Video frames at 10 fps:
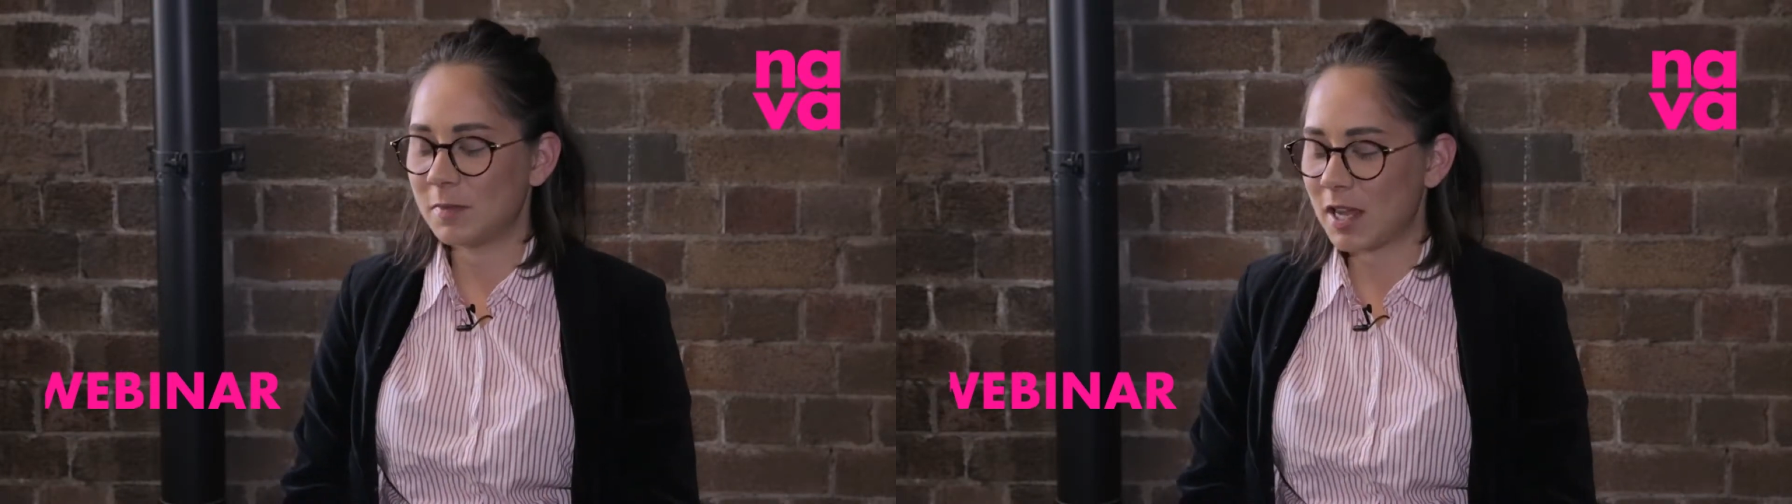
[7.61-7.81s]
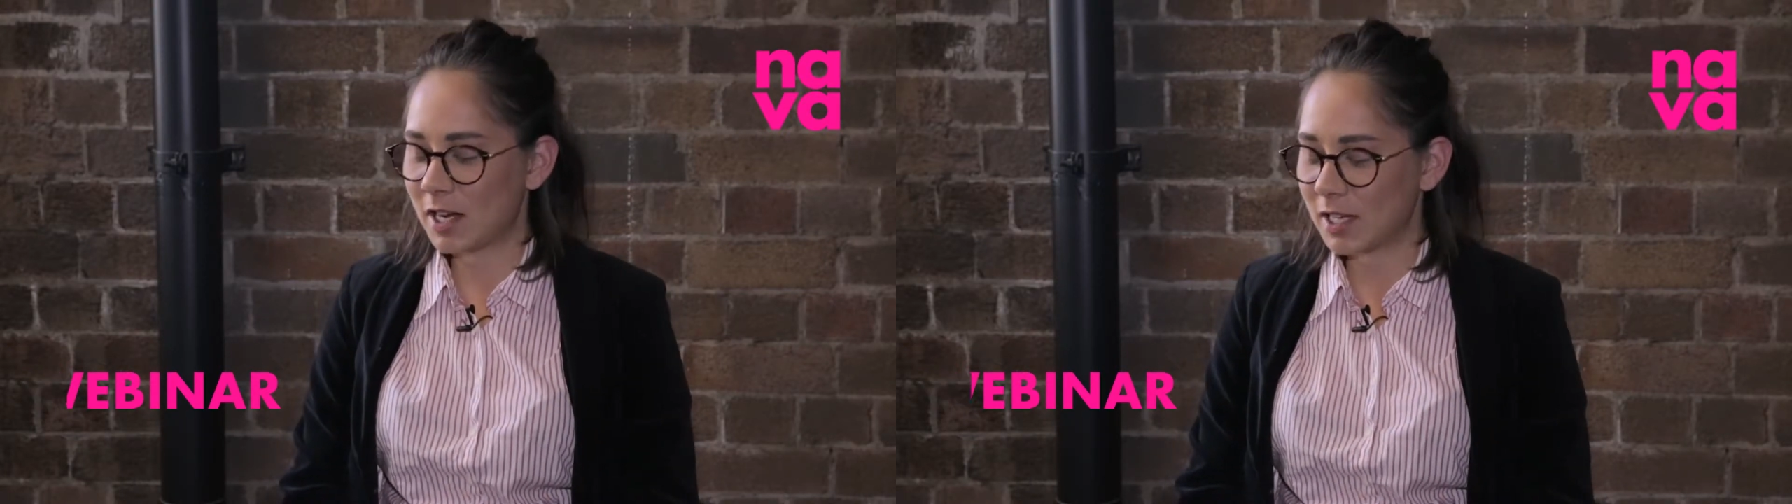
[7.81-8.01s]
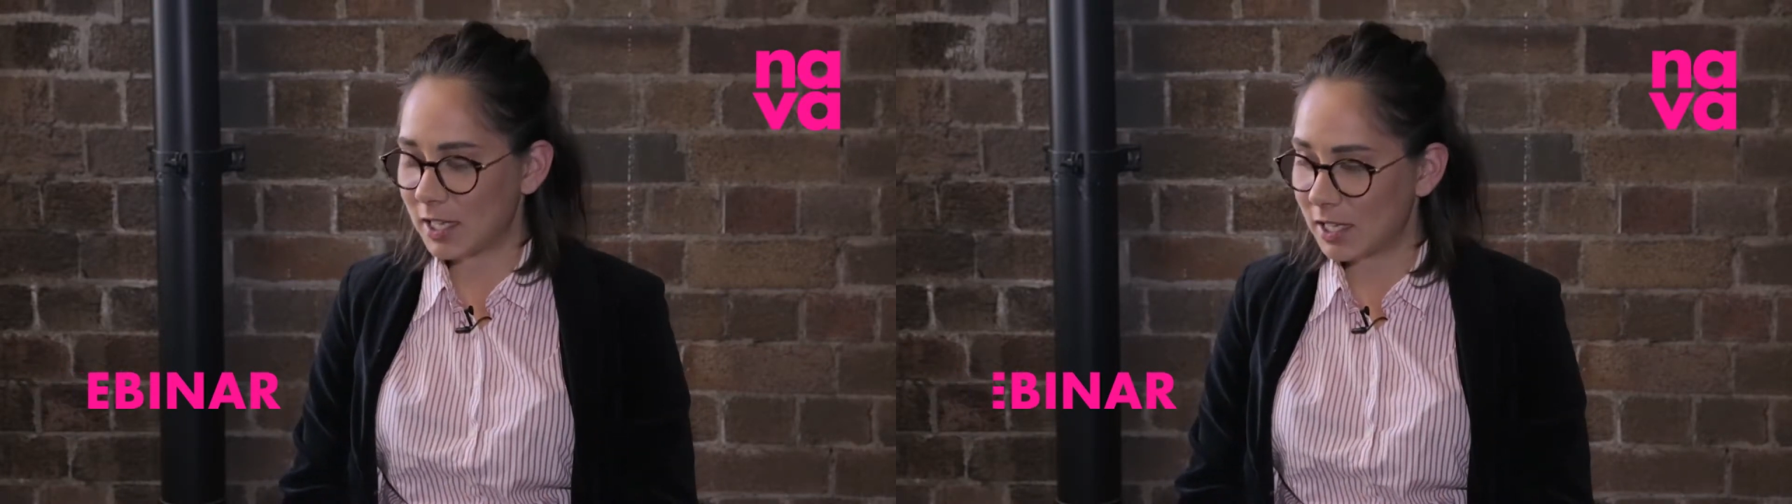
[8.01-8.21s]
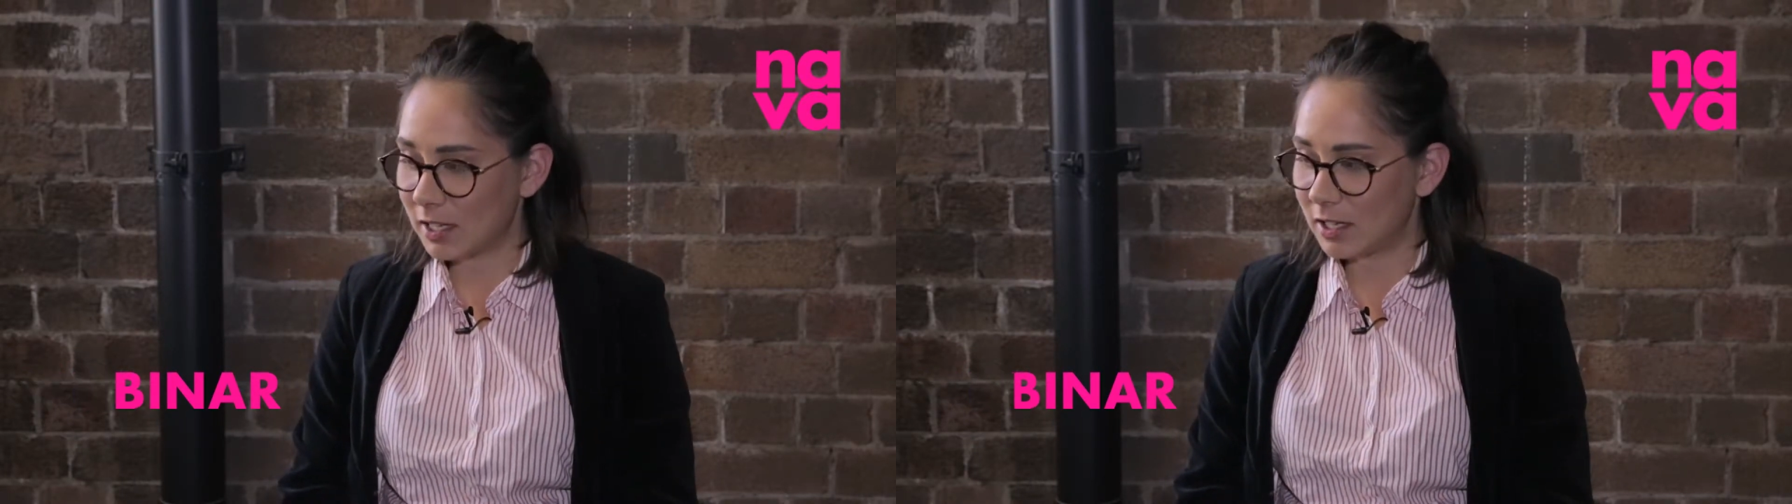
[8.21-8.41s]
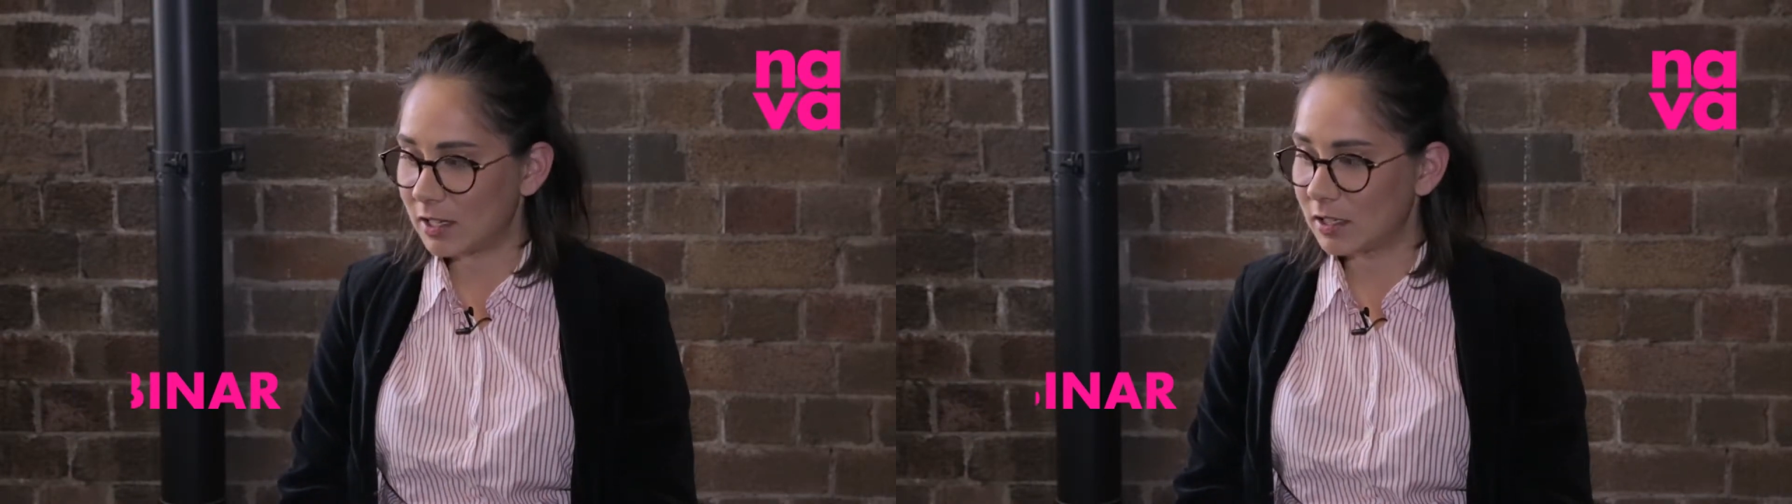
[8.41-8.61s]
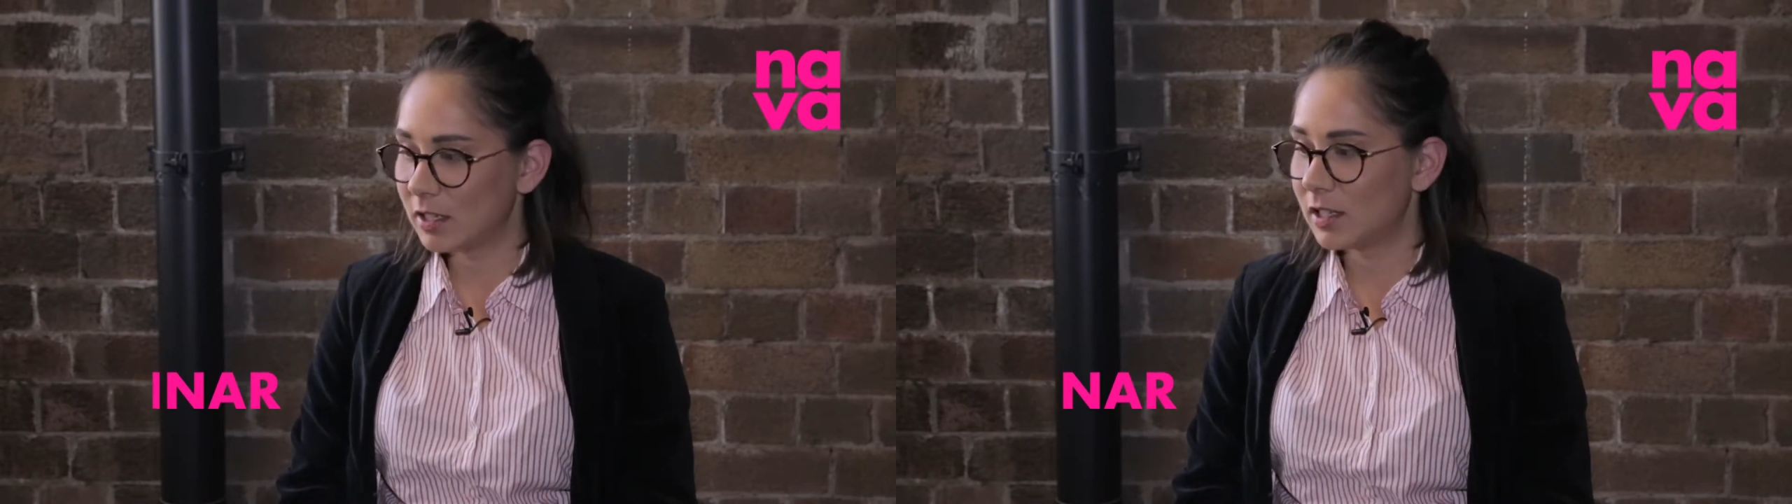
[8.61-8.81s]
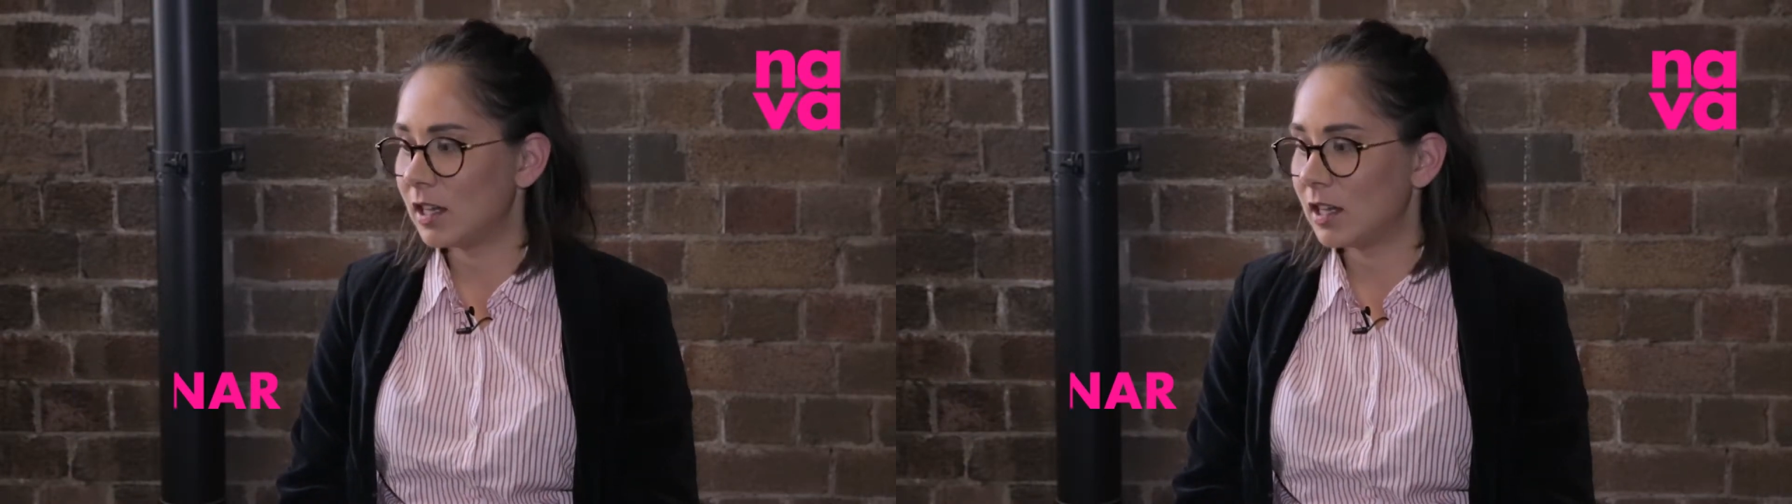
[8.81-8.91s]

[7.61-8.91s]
I'm Larrakia.